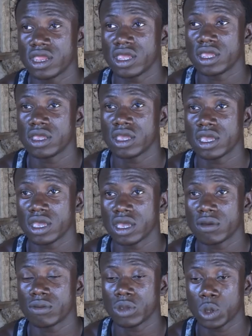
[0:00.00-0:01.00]
the
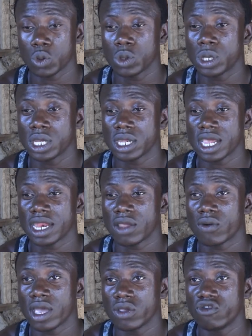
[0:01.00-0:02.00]
tools and
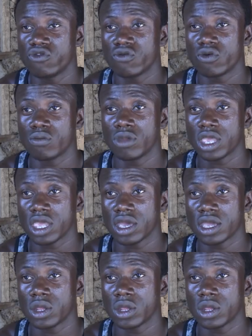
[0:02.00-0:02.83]
the wire I use for make a